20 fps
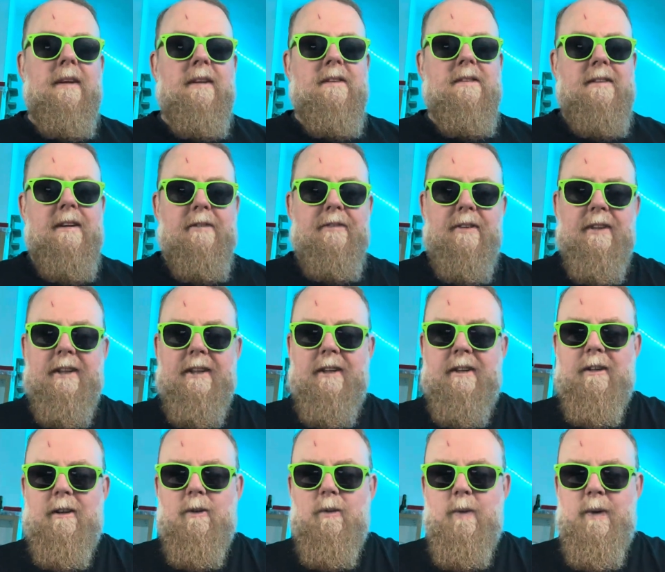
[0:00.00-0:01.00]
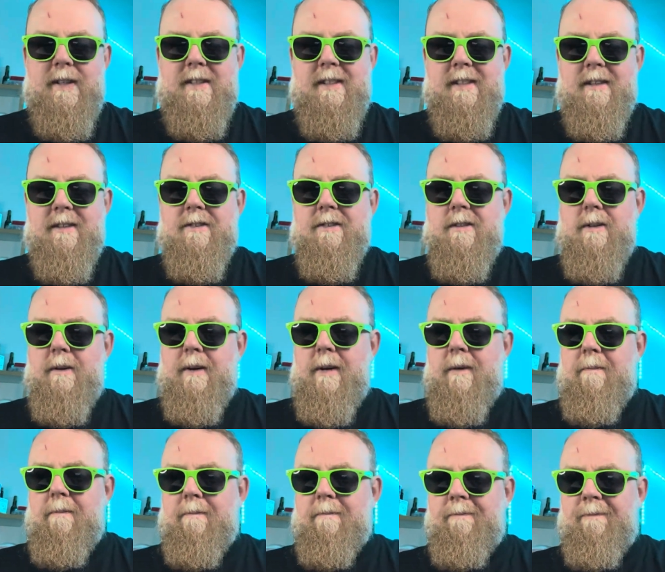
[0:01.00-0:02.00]
there's definitely a wheatiness to it
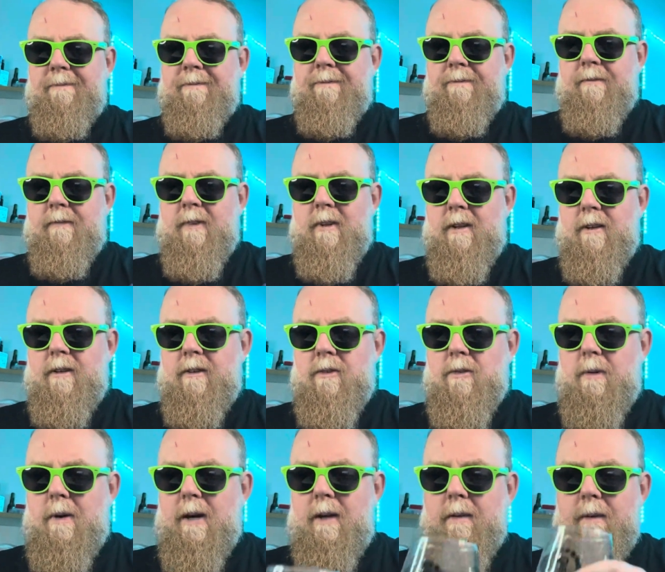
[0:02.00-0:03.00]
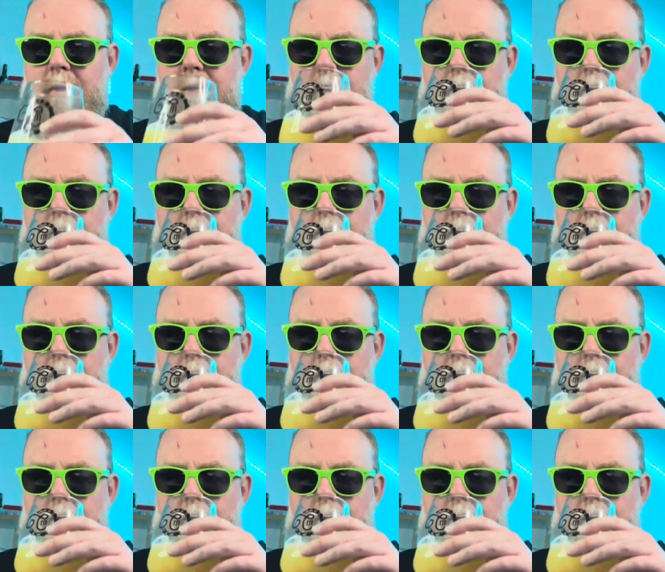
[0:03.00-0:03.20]
as well.